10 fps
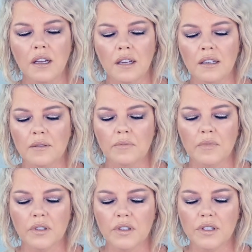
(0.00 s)

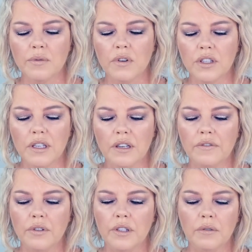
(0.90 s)
I'll just swatch that
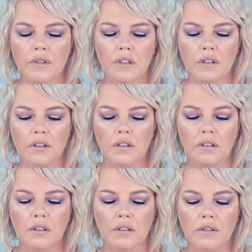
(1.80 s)
for you. Oh,
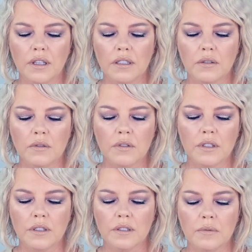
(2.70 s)
that's
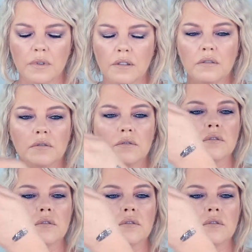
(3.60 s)
gorgeous as well.